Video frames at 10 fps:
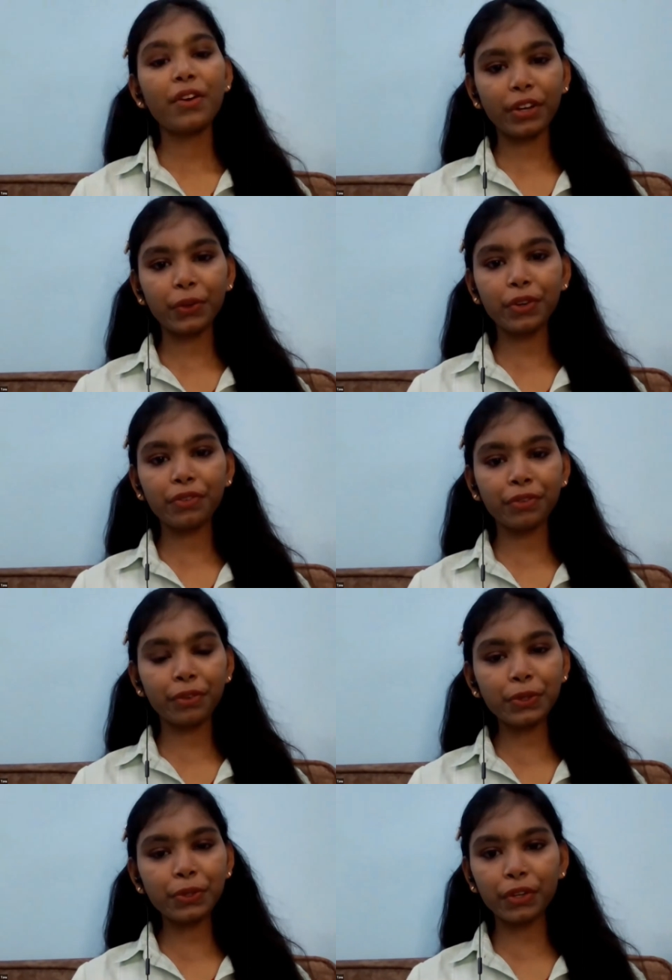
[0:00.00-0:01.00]
When you
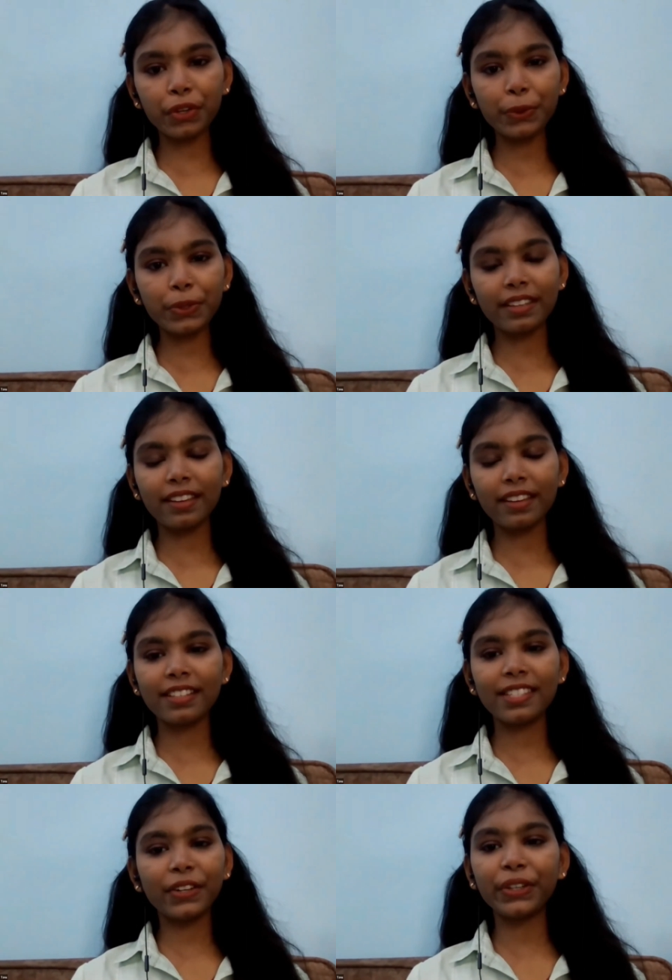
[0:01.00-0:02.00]
refuse to reuse,
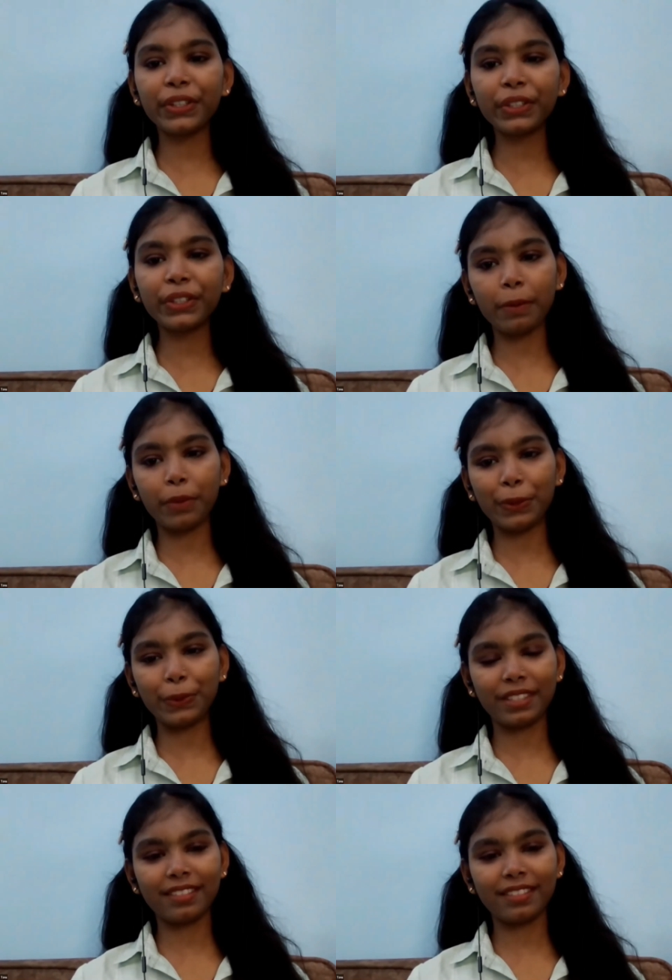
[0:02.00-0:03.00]
it's the earth you
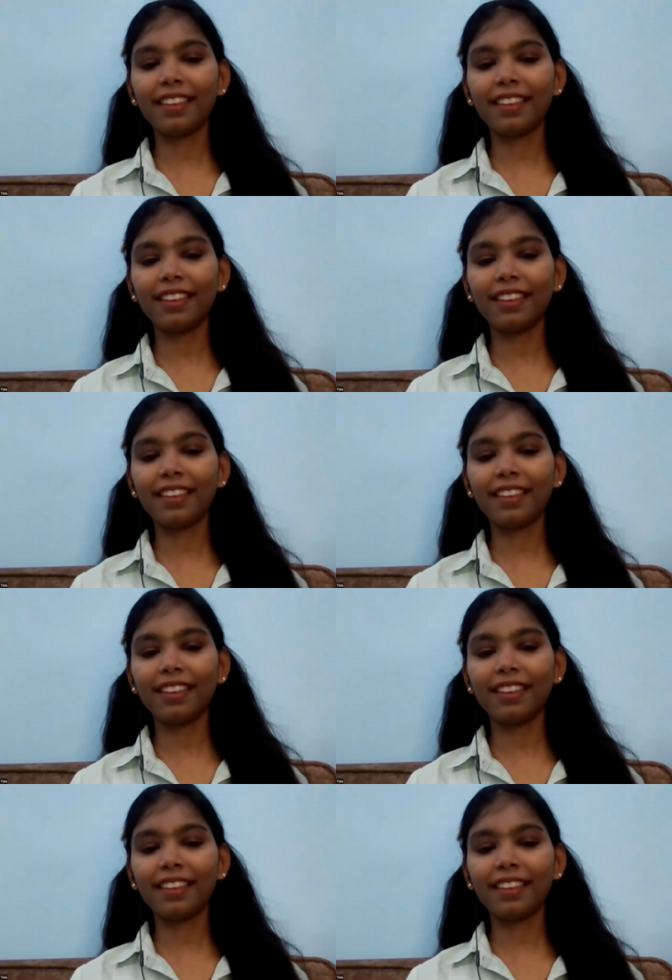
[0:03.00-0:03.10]
abuse.